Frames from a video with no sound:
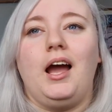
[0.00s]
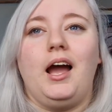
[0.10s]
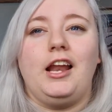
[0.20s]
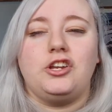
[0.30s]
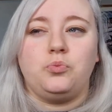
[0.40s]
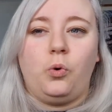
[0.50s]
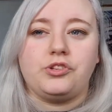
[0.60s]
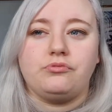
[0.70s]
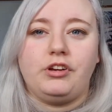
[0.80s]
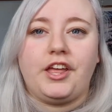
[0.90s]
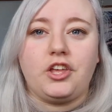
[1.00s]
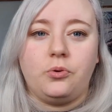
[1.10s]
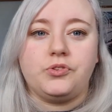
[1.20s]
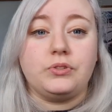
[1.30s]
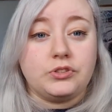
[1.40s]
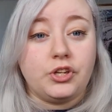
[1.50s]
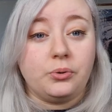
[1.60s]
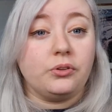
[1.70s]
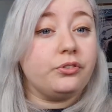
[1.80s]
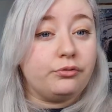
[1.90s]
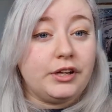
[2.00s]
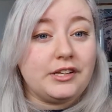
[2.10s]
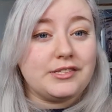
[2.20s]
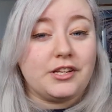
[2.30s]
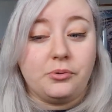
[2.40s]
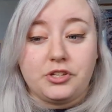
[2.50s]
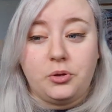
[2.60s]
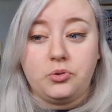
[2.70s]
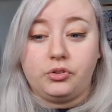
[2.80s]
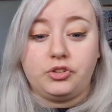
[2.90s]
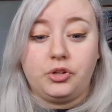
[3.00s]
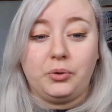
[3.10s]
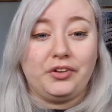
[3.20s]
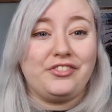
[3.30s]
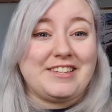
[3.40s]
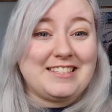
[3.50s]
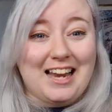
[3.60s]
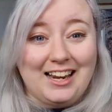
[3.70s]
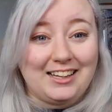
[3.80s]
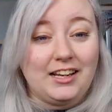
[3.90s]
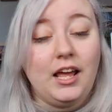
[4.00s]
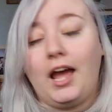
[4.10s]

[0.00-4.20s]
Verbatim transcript: And it just wasn't really a useful tool for readers, it was a useful tool for stanning.